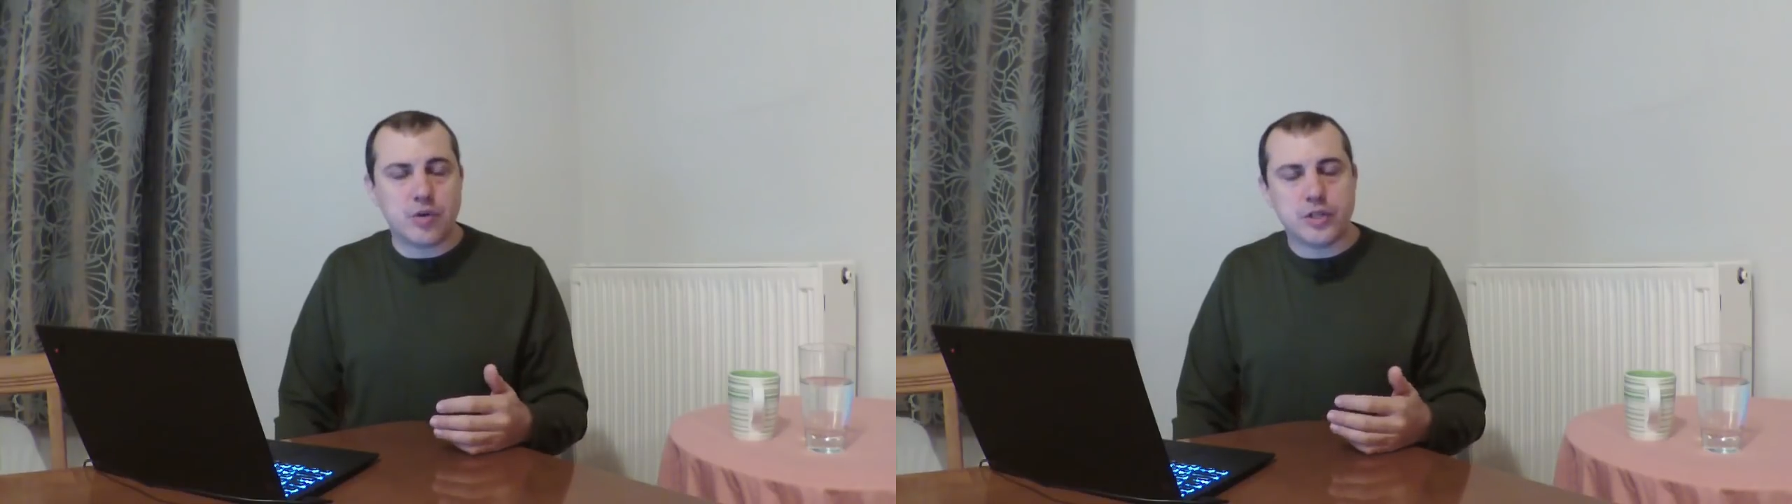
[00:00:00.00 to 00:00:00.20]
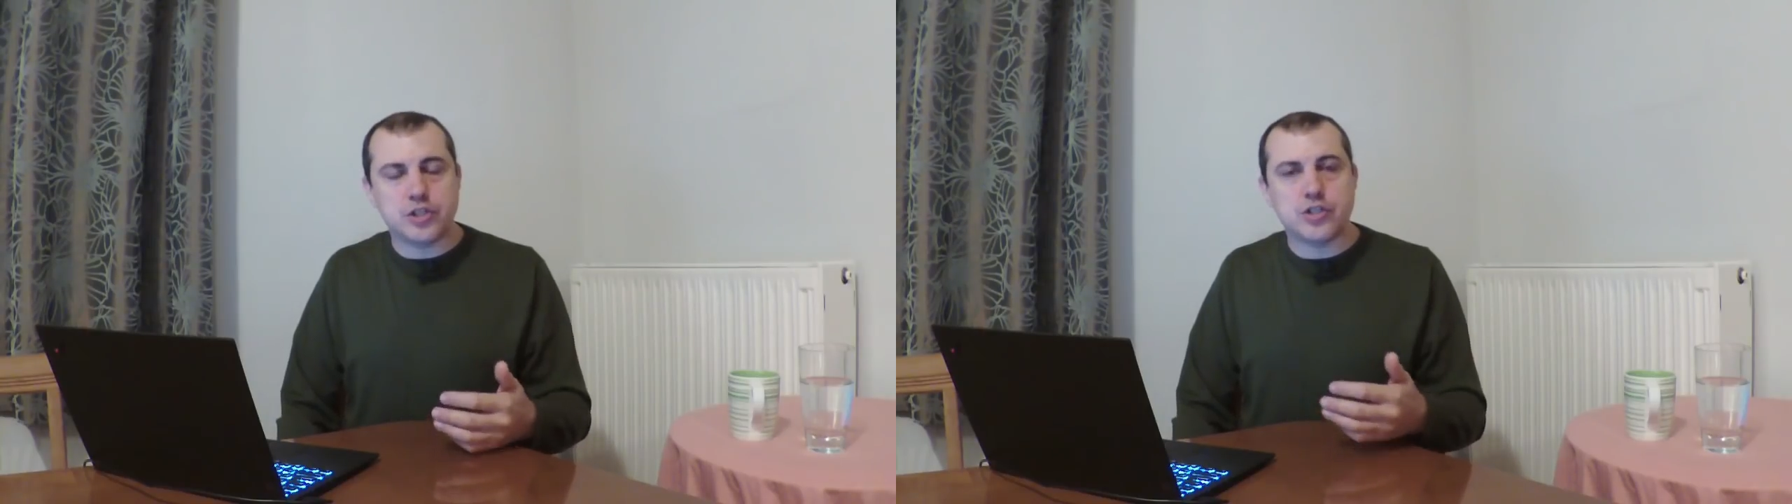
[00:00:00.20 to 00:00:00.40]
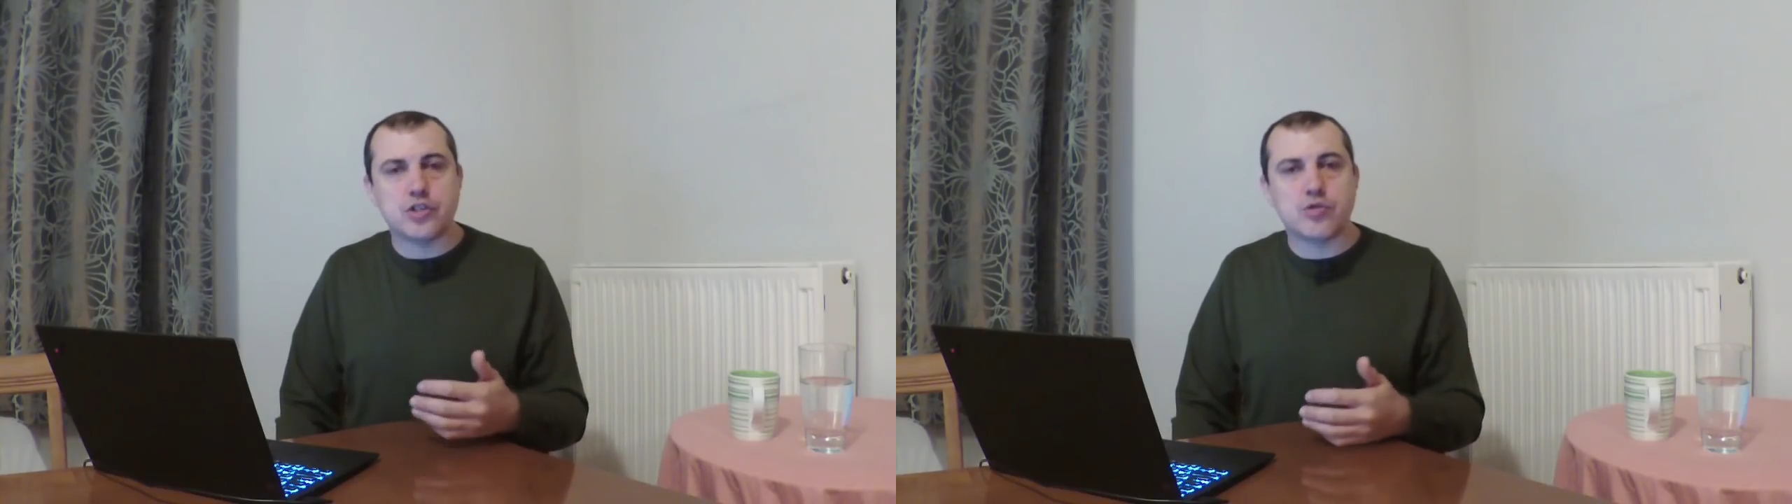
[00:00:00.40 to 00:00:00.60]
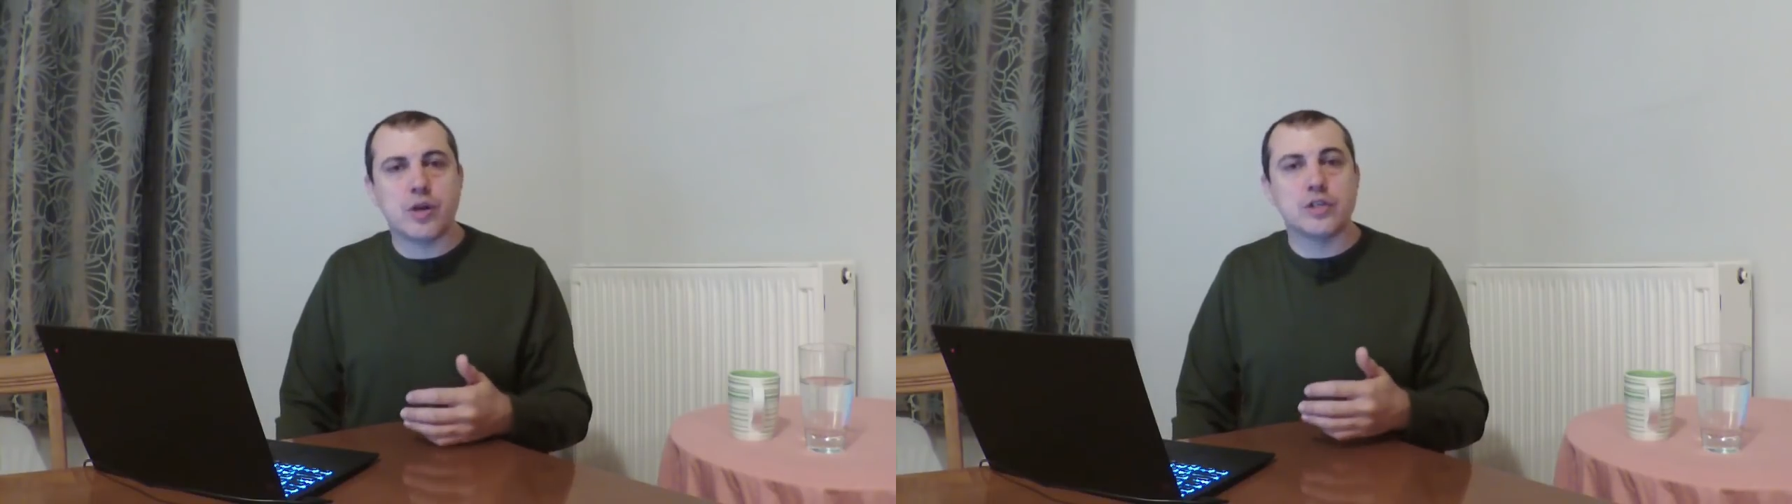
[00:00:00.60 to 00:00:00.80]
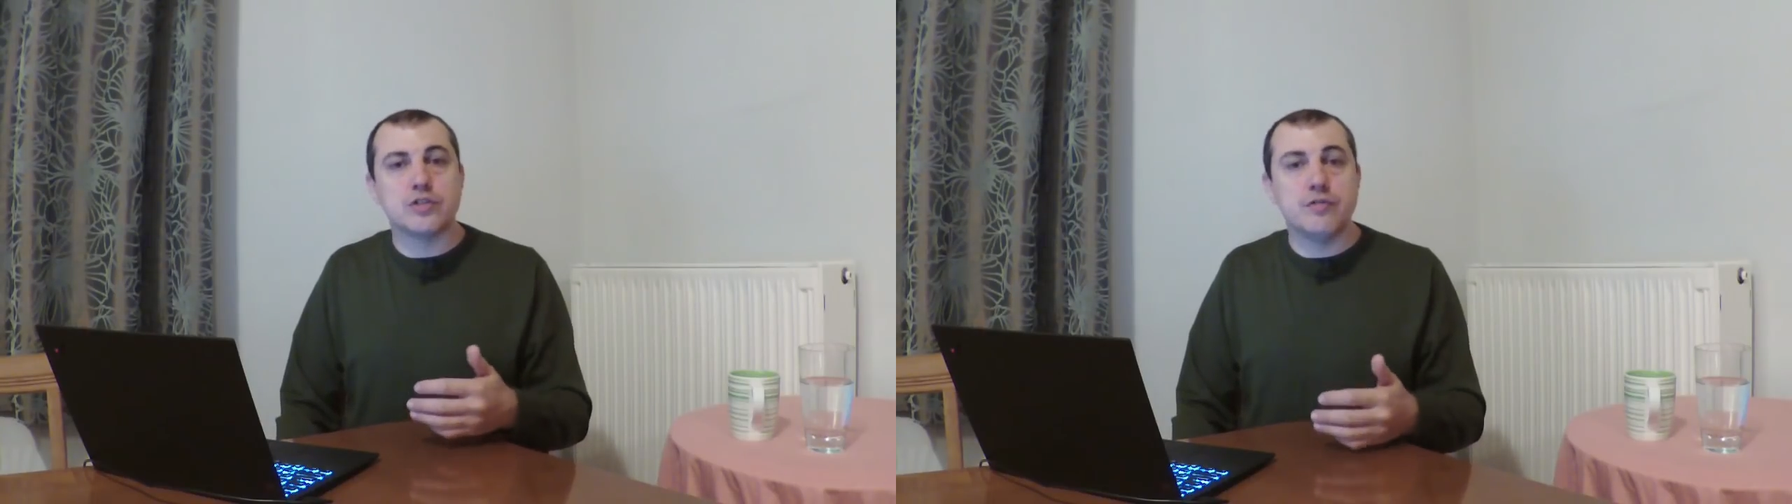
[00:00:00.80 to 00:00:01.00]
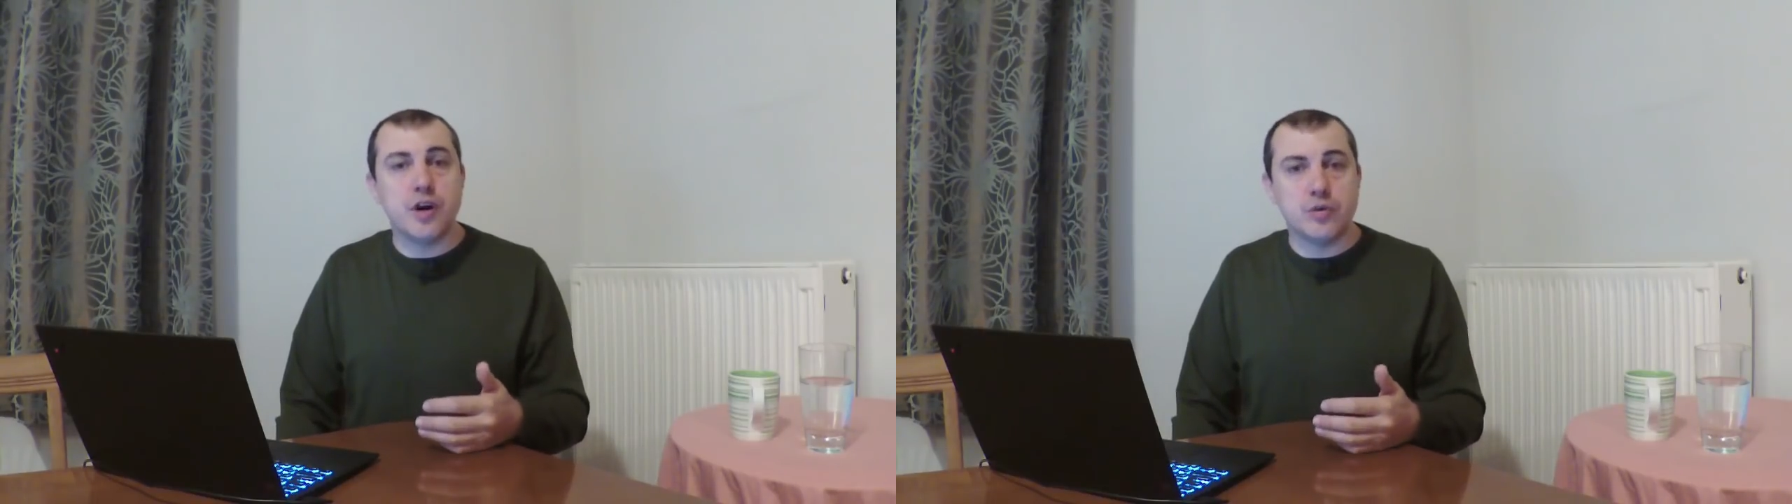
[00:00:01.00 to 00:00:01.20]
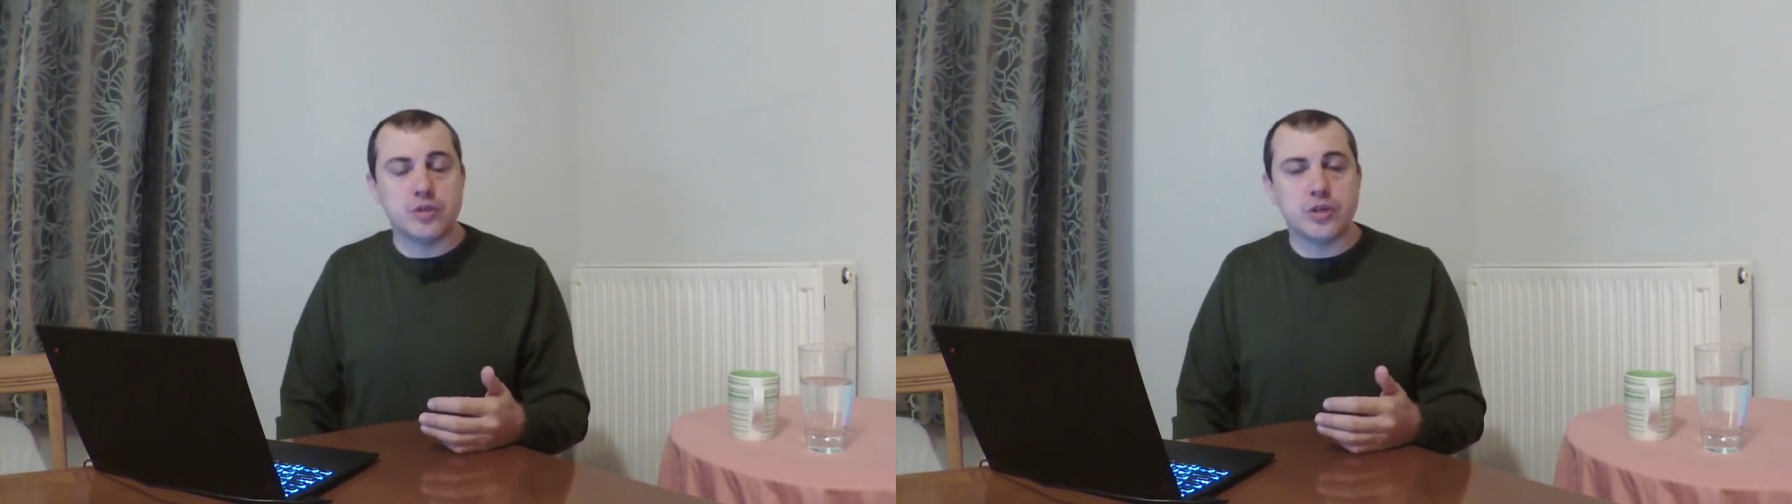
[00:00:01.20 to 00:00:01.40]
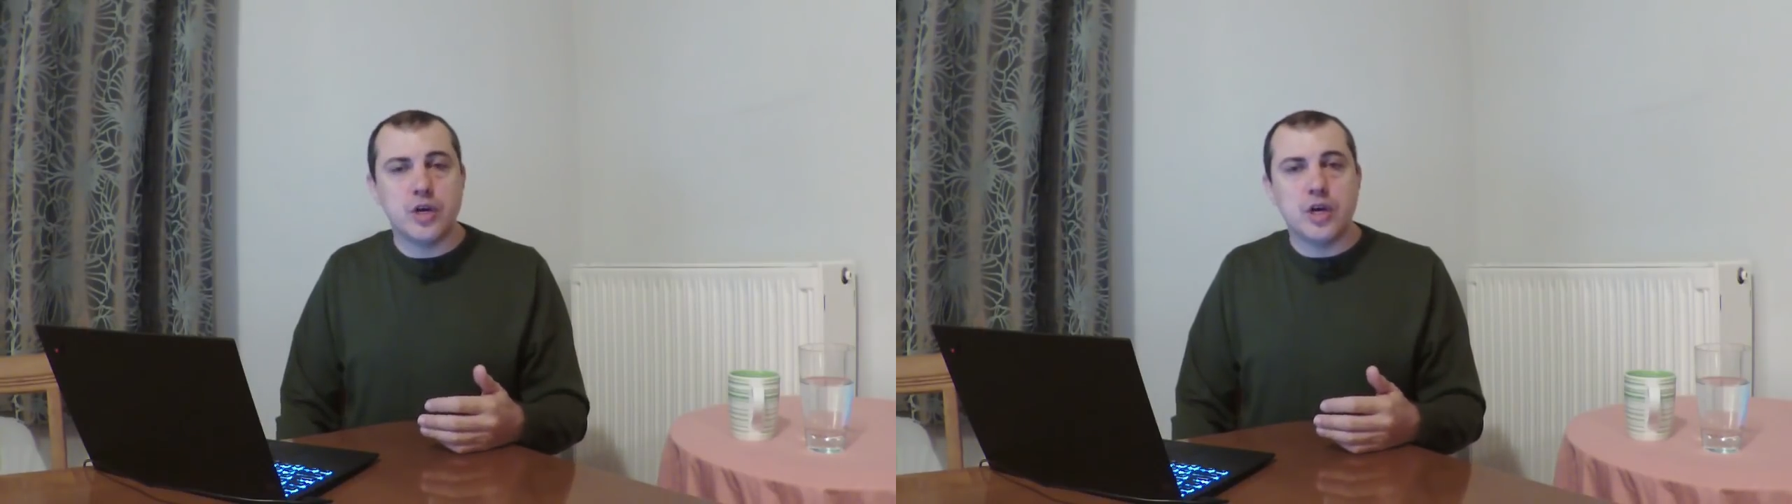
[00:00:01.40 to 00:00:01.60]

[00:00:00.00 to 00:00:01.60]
questions as well as vote.